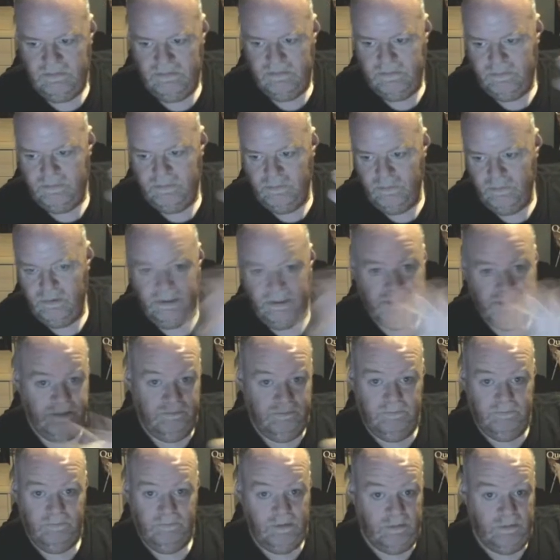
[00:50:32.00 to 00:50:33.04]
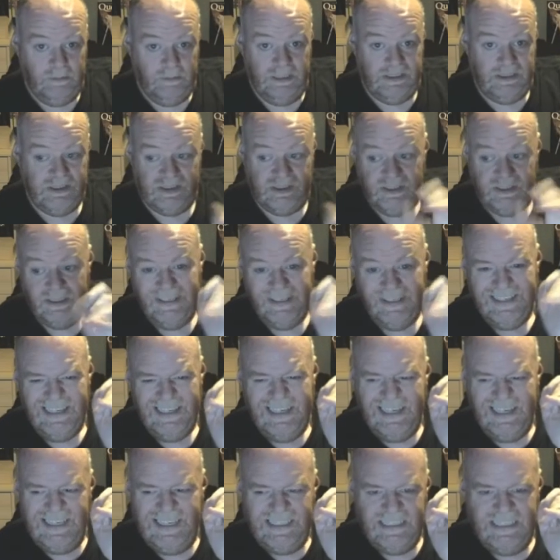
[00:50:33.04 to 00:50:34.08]
brilliant remakes.
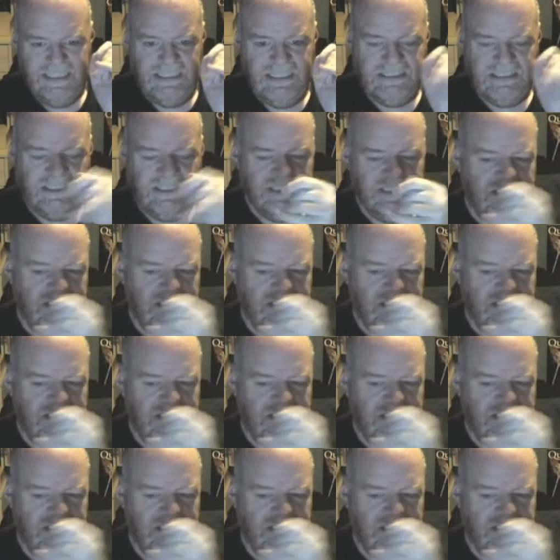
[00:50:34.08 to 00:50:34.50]
Then he did that